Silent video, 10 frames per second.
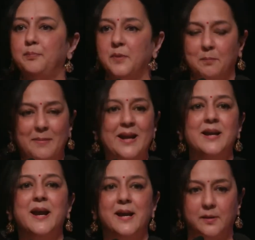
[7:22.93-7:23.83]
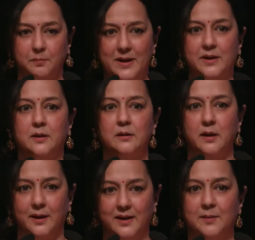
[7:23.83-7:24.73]
mandate better
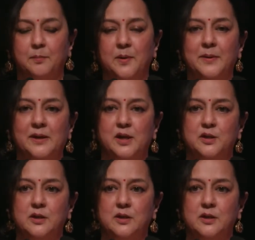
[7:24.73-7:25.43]
at the implementation